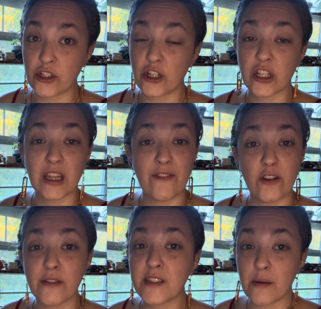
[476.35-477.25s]
There's a
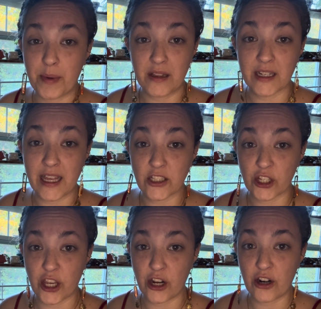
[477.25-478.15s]
level of stability and
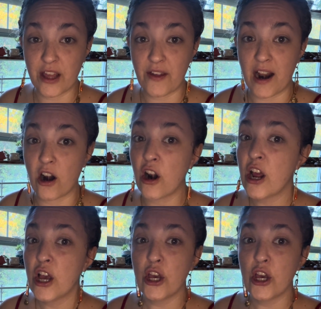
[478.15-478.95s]
security there.